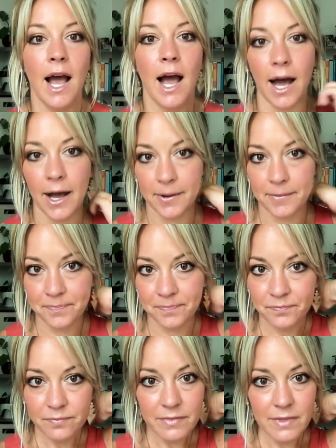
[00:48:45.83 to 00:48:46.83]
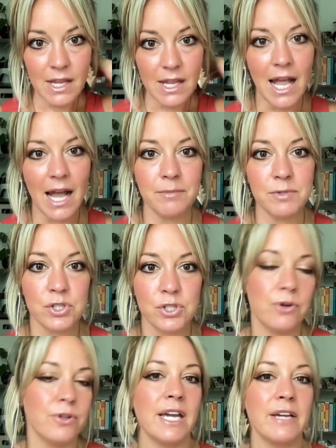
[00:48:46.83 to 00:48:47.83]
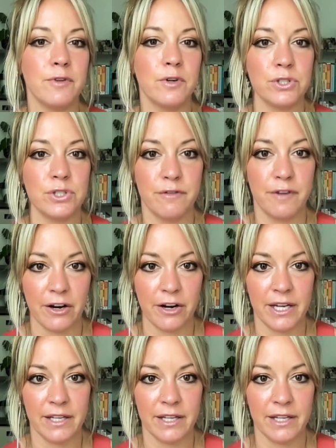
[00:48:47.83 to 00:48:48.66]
I'm so thankful to Veri,